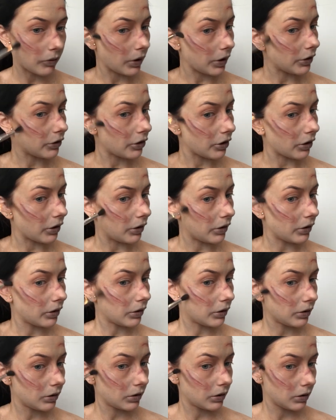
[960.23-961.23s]
Richard,
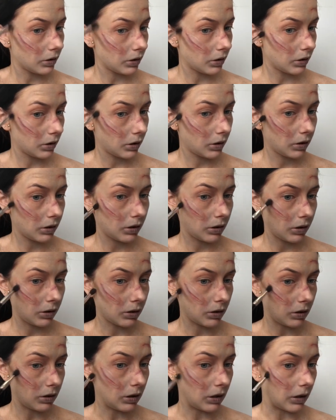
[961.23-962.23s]

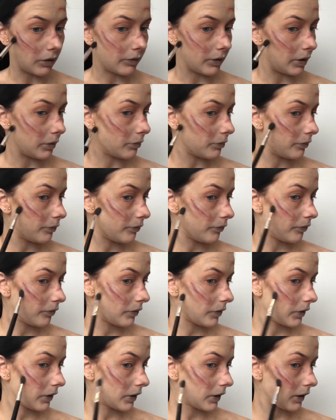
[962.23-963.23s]
love him,
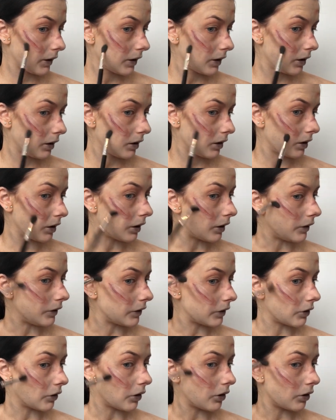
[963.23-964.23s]

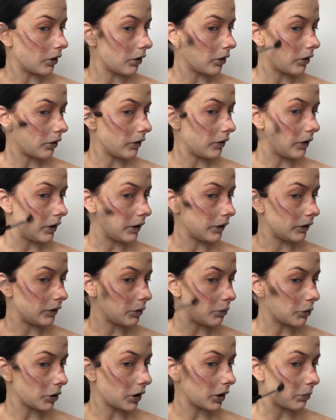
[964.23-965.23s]
has got this
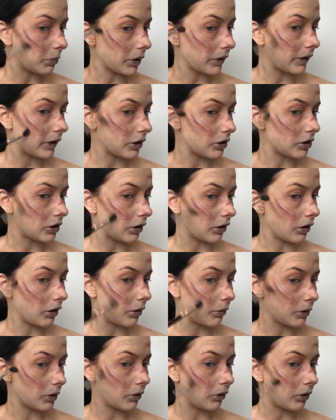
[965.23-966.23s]
demonic possession
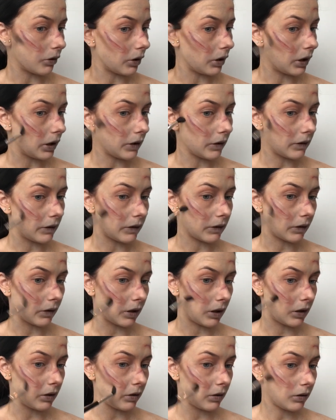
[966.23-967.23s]
going on
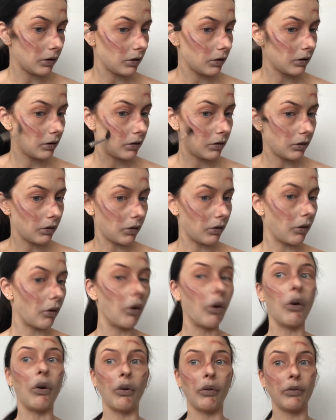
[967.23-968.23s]
inside
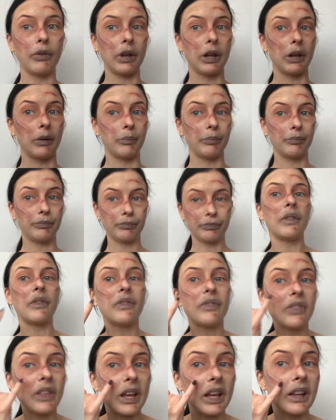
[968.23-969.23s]
of him.
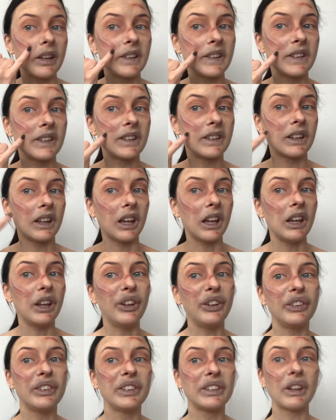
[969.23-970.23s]
This
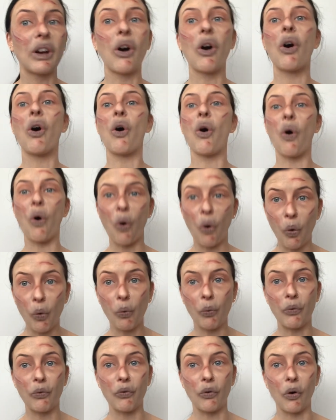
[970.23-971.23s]
is
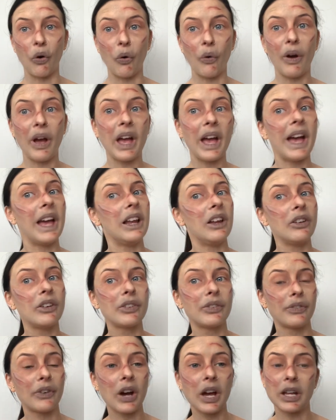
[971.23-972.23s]
awful. It
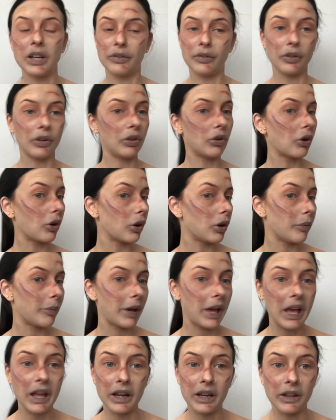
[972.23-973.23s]
looks fine if you're not going to
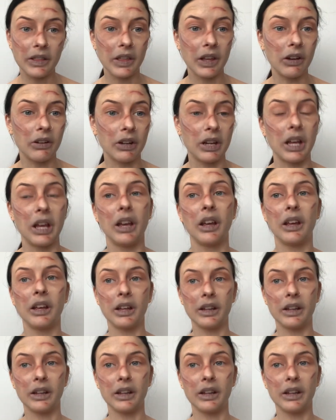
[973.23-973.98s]
put anything on it.